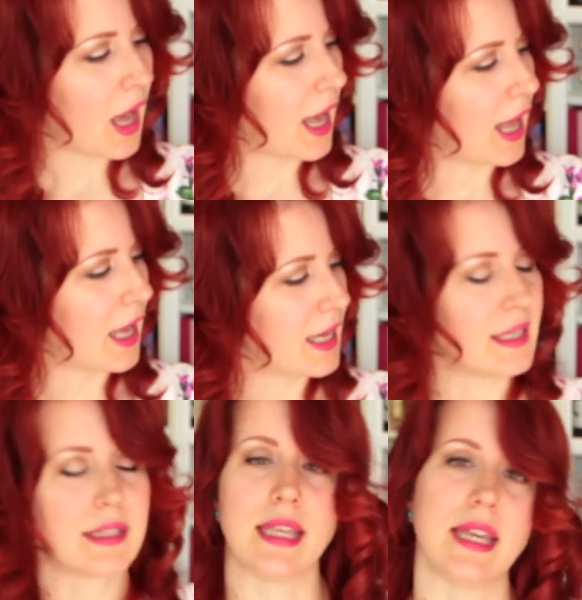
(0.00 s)

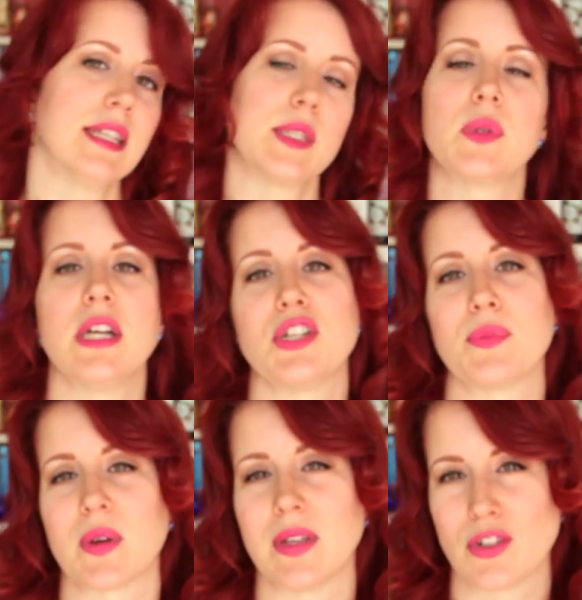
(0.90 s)
It's the inspiration
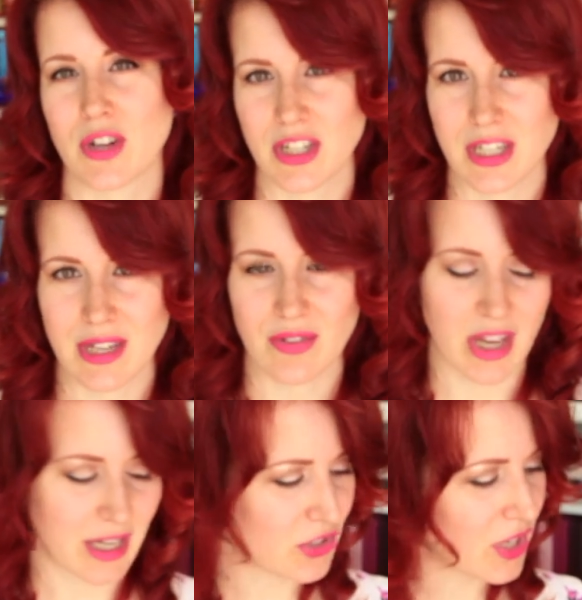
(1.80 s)
behind the Trashy Diva
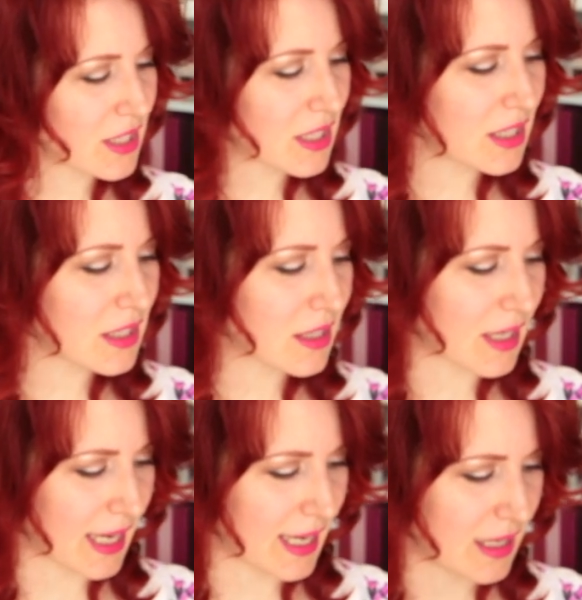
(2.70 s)
honey dresses,
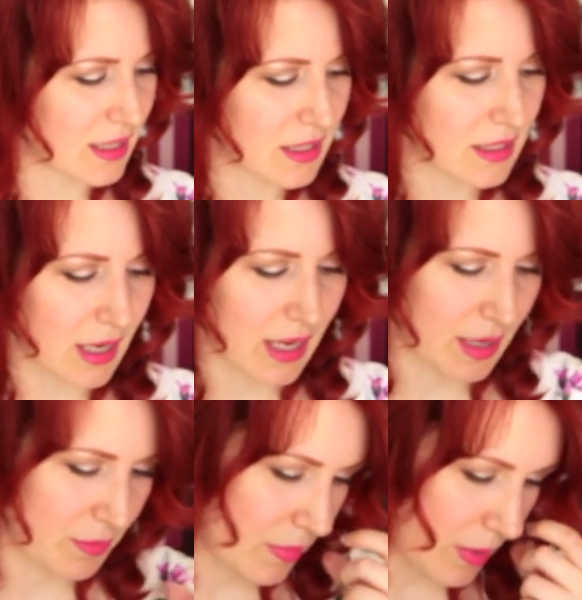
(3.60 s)
and
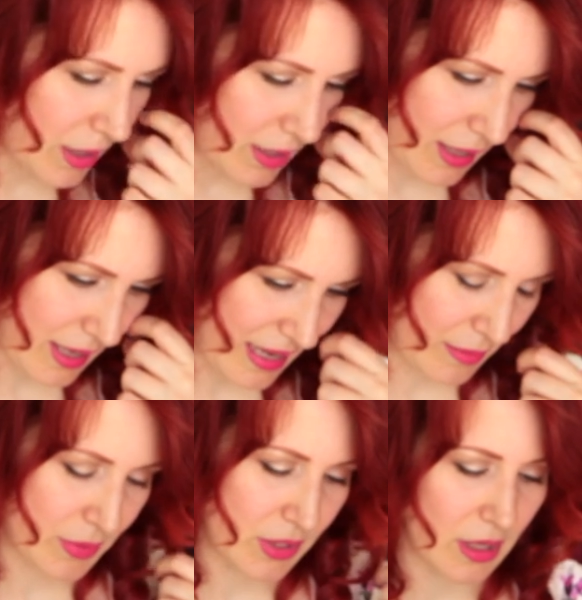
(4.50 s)
I
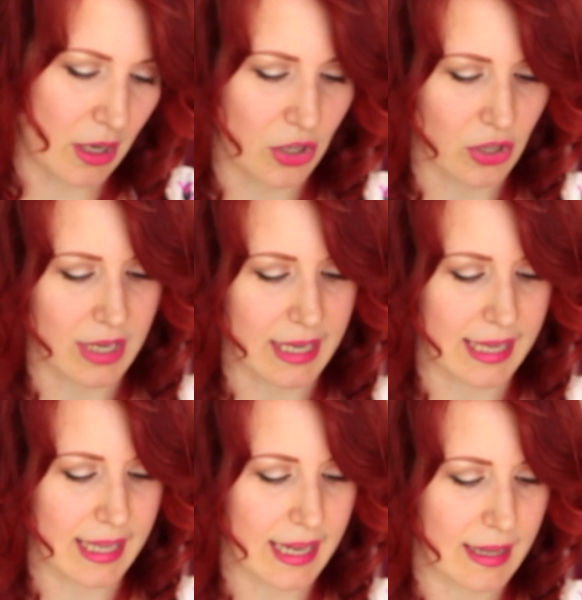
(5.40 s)

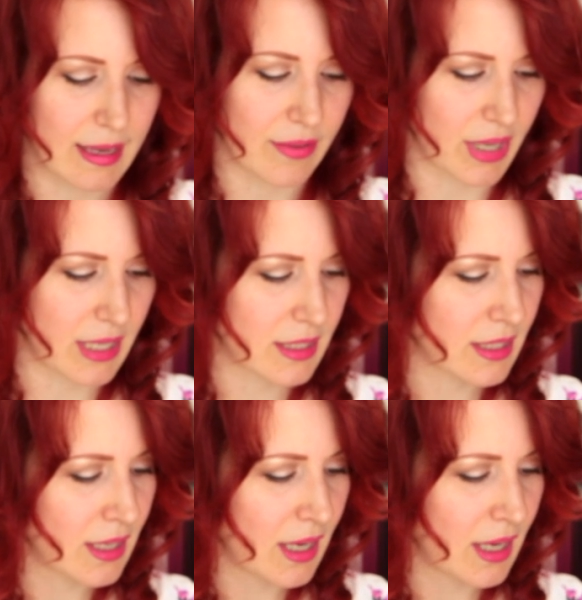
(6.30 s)
absolutely love it.